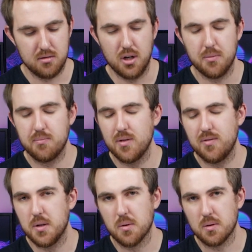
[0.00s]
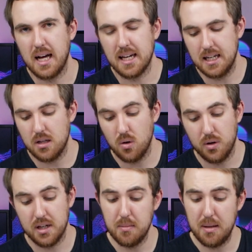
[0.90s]
So if you don't like it,
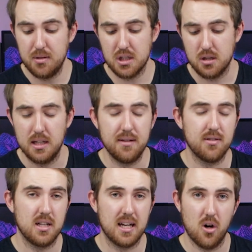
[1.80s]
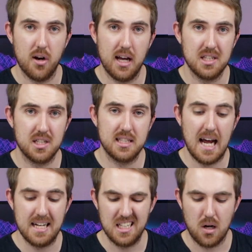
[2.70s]
or you can maybe just leave it like on a
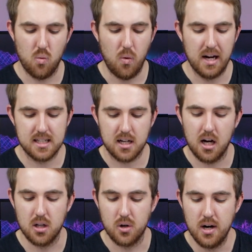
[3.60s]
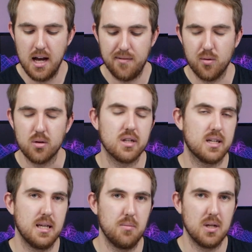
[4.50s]
static or white color if you want to
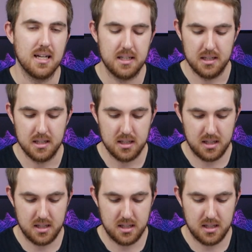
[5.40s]
keep it nice and